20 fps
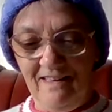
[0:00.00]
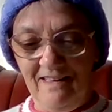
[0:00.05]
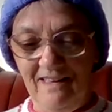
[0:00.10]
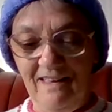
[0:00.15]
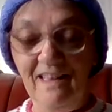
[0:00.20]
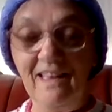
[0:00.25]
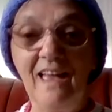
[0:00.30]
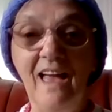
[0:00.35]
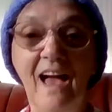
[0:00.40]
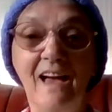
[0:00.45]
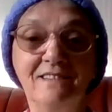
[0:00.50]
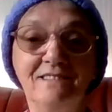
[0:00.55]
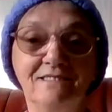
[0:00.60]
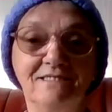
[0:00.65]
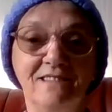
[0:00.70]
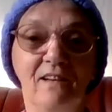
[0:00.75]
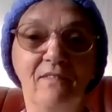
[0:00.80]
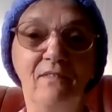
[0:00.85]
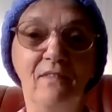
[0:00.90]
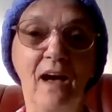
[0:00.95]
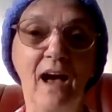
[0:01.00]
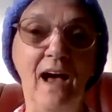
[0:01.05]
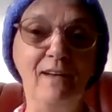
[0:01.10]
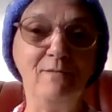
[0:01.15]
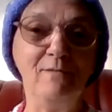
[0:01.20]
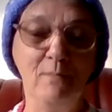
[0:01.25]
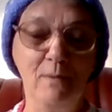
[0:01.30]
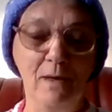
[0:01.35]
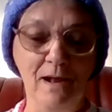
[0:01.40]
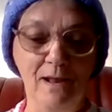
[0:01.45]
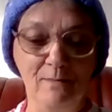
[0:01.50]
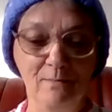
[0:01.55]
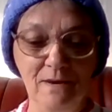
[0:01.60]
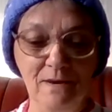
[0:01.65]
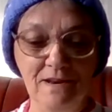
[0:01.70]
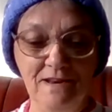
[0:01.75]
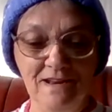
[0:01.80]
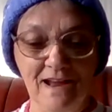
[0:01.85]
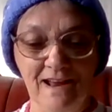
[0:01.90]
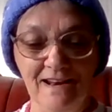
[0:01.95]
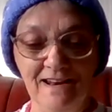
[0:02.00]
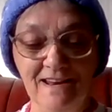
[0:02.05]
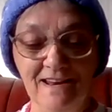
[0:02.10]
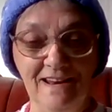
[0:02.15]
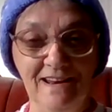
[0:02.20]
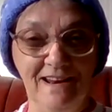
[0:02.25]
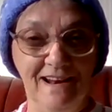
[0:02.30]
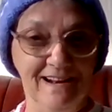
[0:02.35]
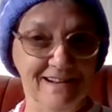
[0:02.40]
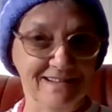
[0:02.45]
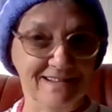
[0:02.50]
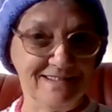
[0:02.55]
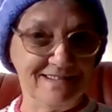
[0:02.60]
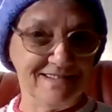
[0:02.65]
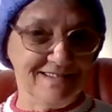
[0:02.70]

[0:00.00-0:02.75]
Yes, the 5 millimeter needles.